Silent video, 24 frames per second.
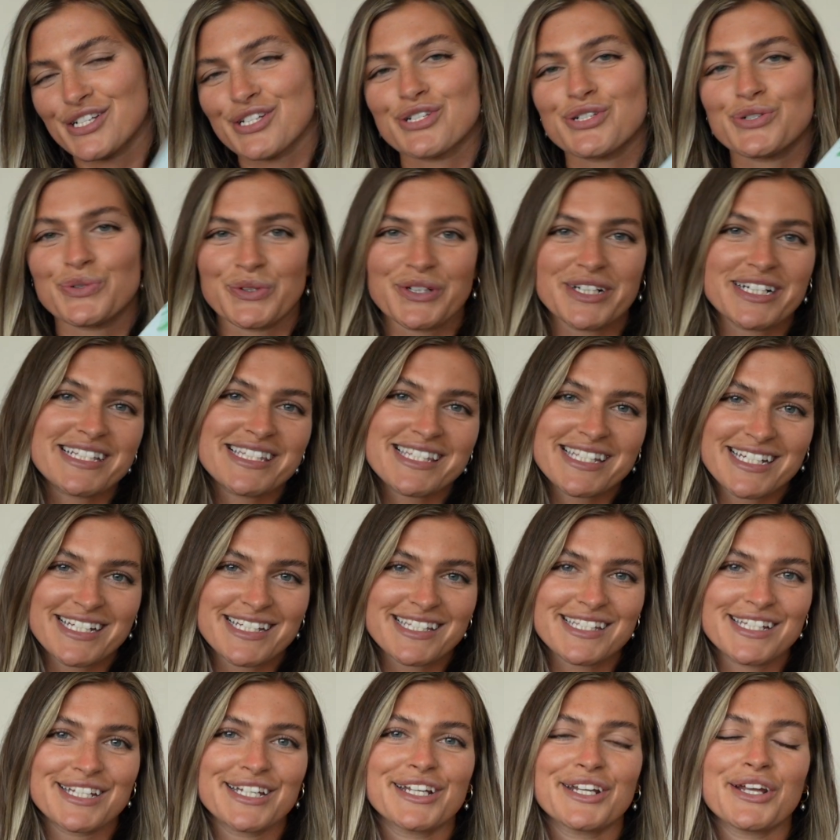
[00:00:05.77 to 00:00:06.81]
Short
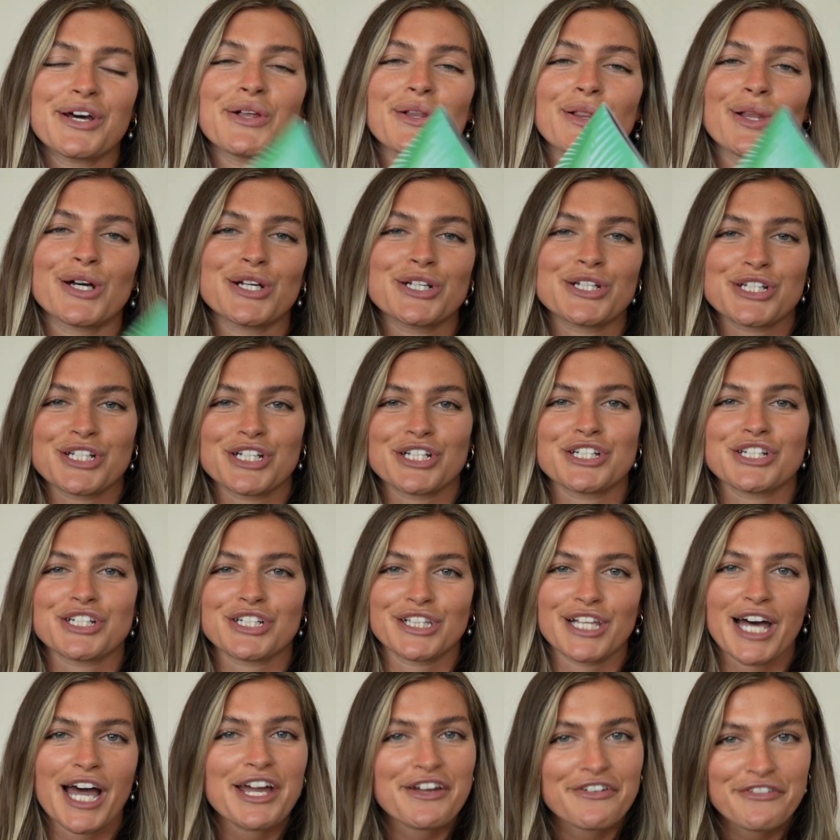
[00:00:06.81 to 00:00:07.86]
season launching
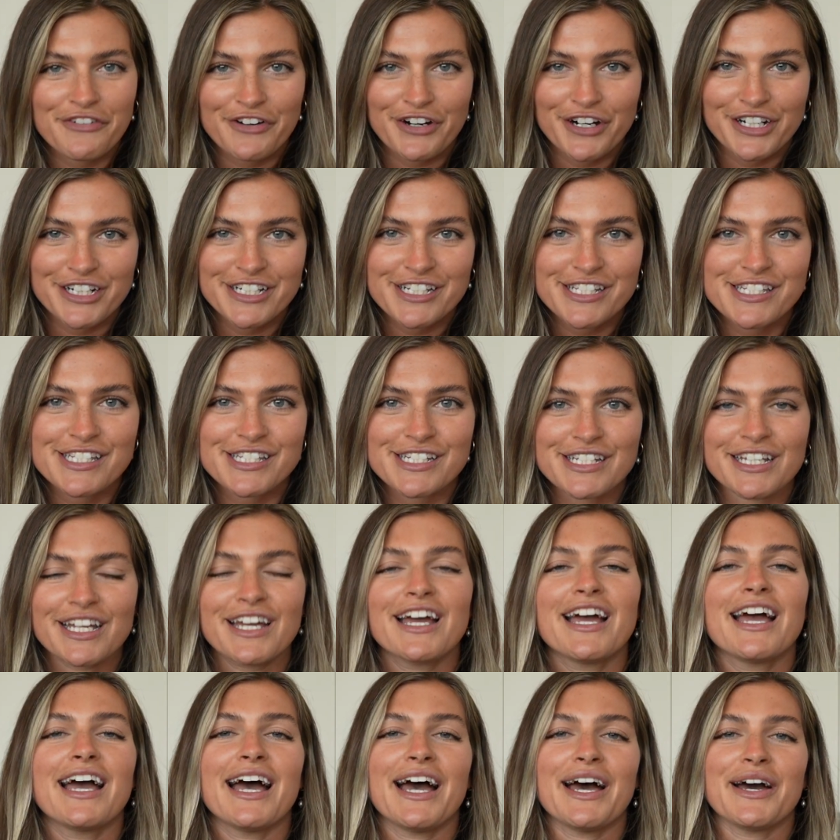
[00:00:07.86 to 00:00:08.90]
July 1st
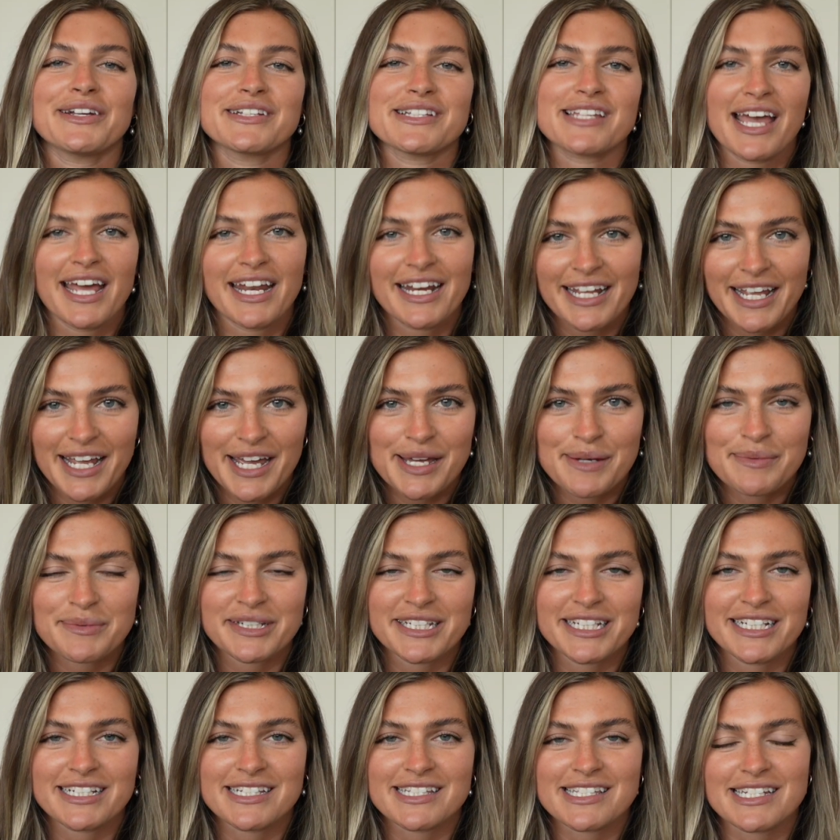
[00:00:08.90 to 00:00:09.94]
at 10 a.m.
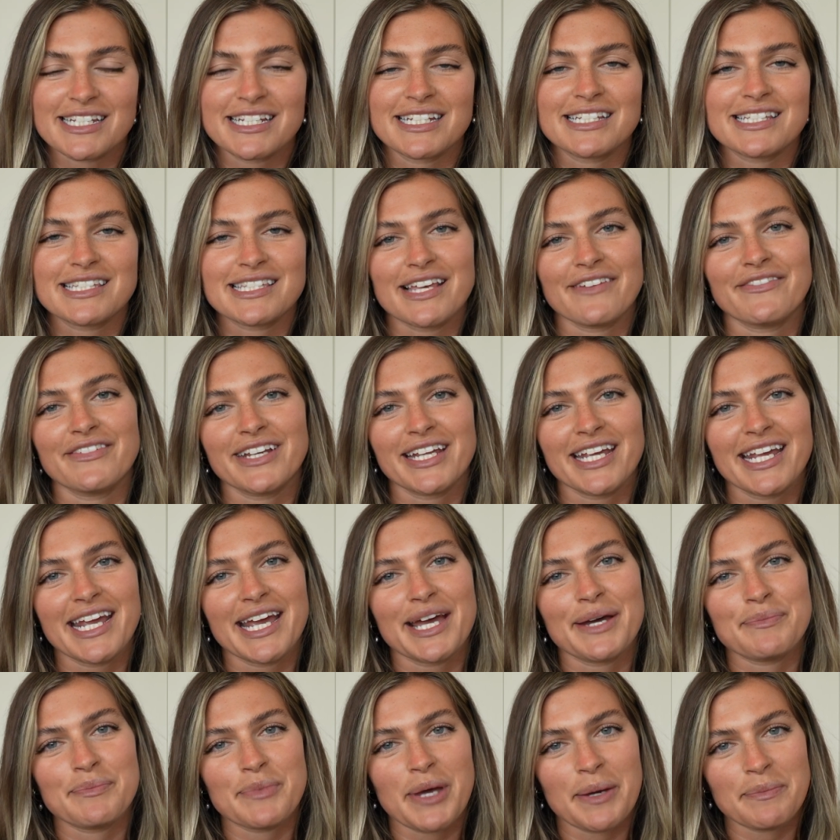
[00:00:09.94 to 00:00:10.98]
EST, 7
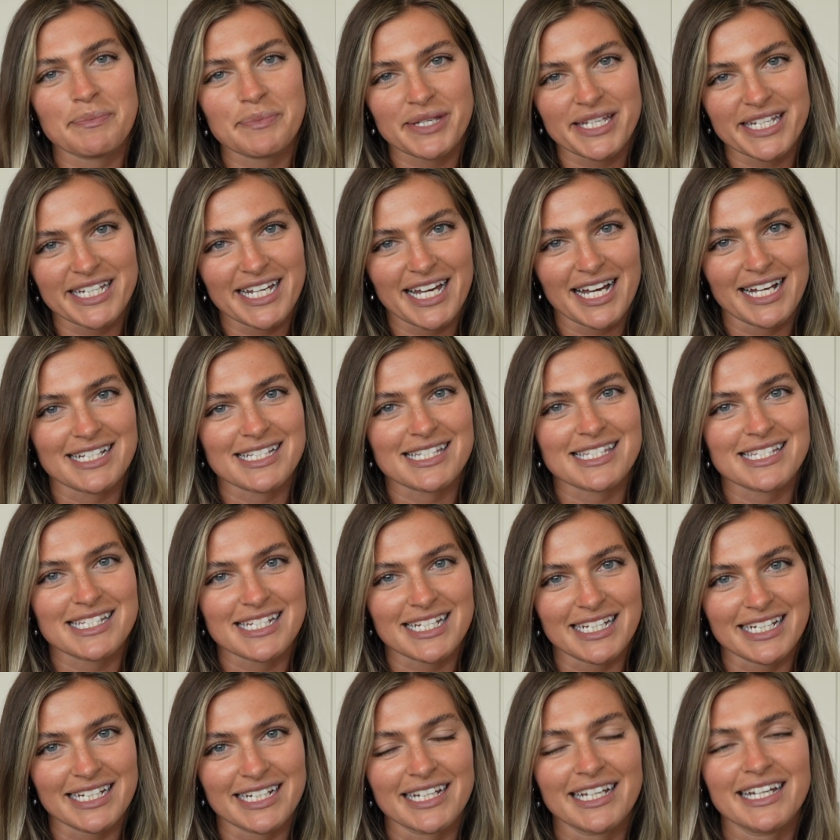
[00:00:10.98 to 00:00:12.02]
a.m. PST.
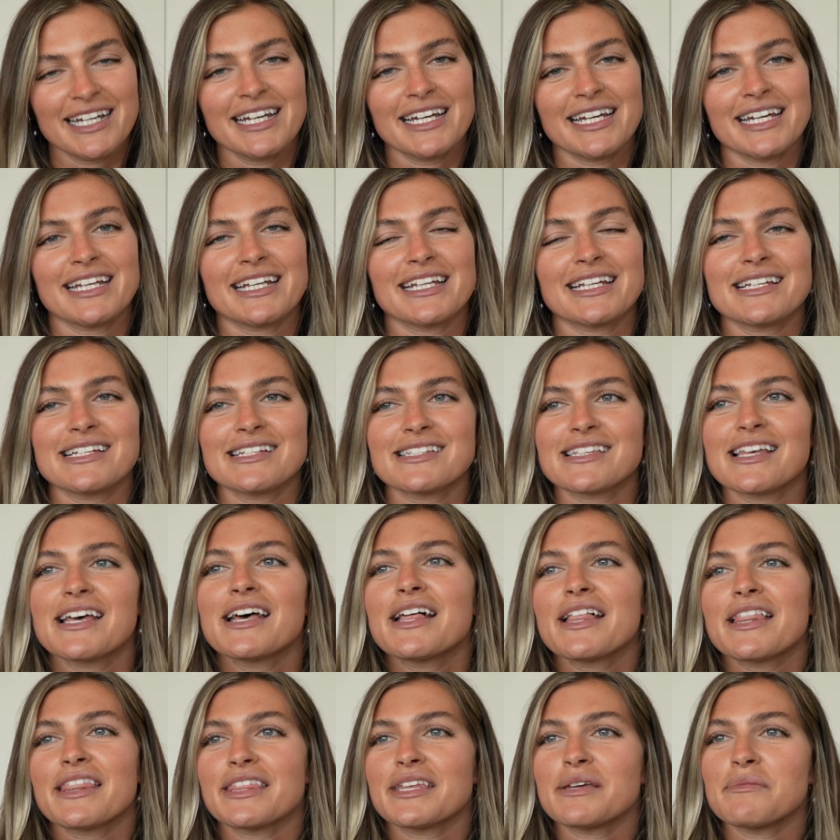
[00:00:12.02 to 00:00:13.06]
It is
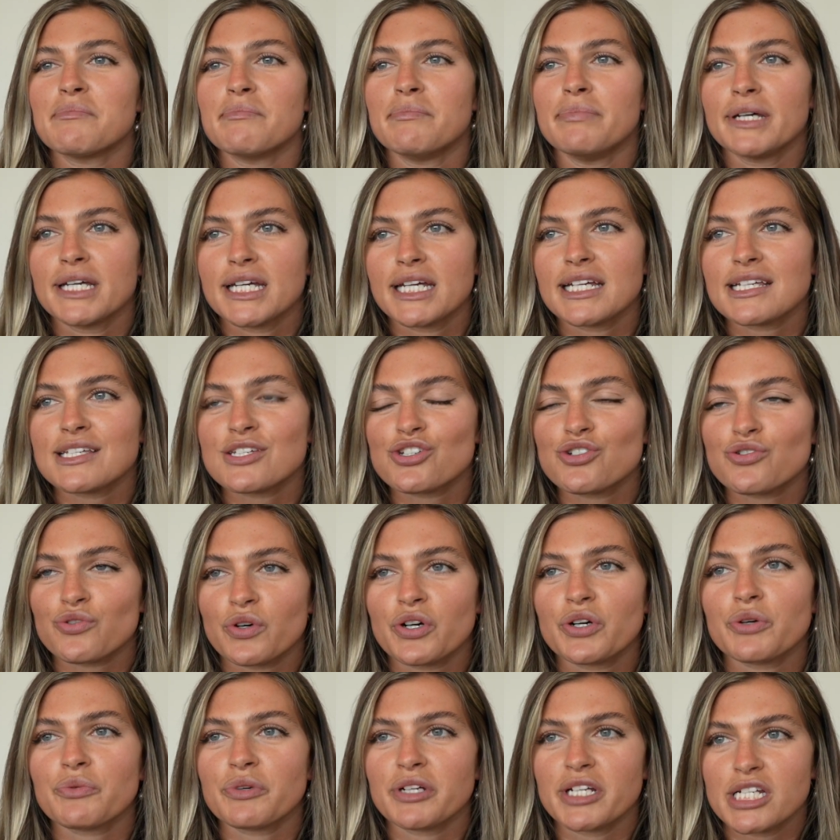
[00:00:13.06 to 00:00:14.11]
the biggest
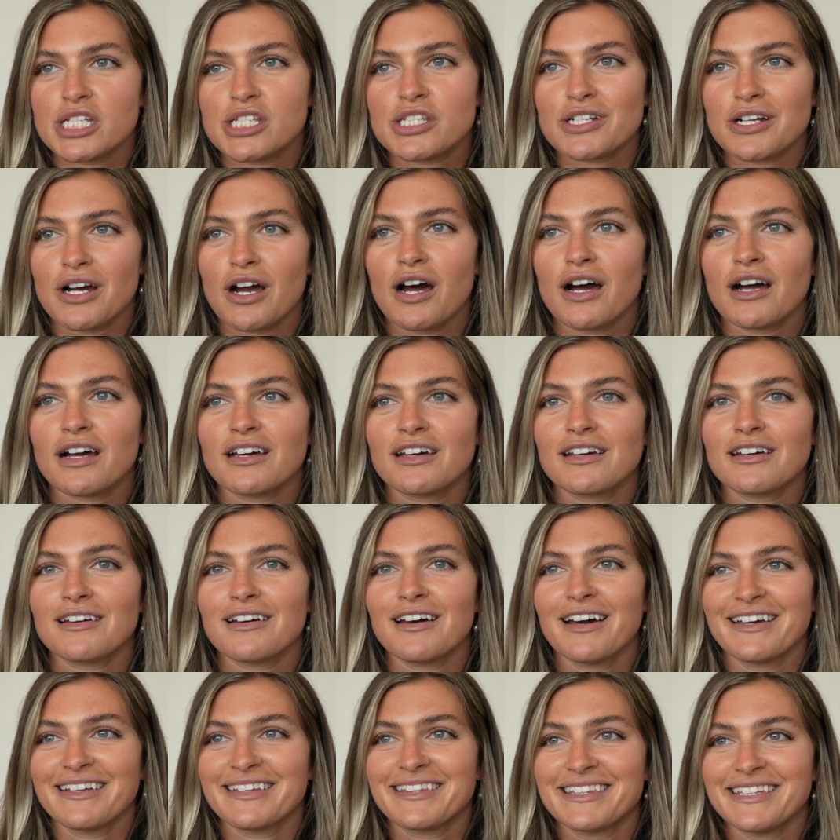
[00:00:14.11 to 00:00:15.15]
short restock
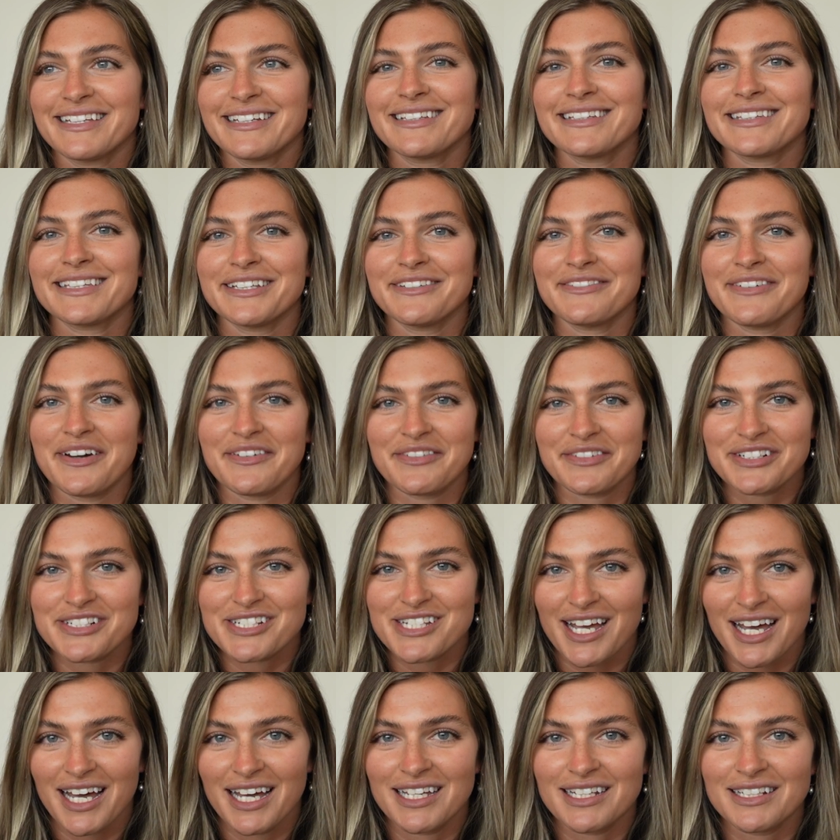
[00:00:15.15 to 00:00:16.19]
I think they've ever
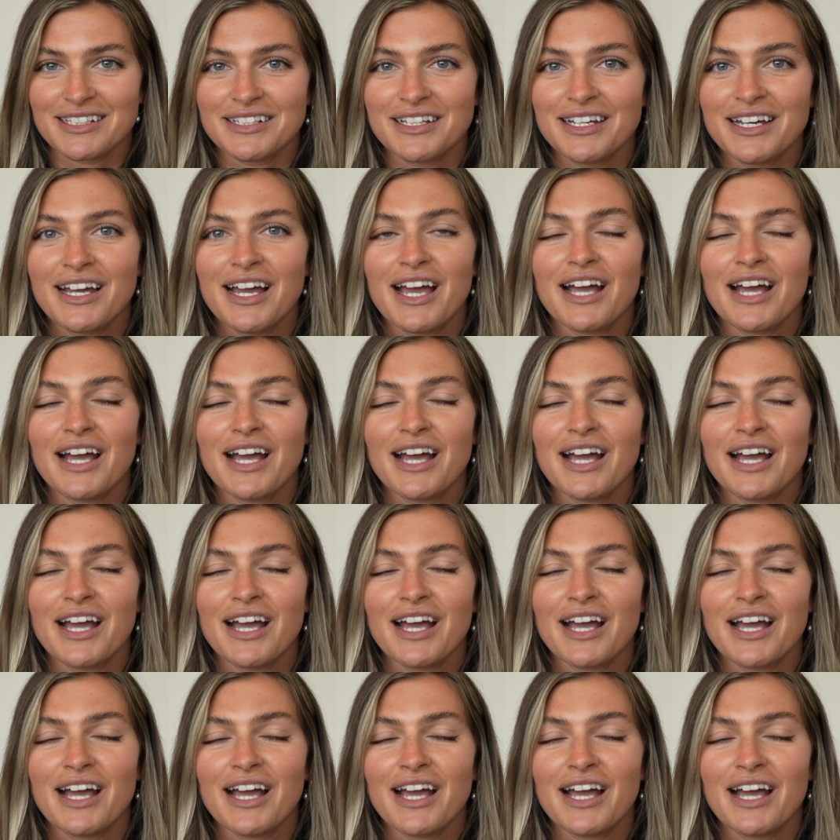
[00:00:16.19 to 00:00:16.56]
done.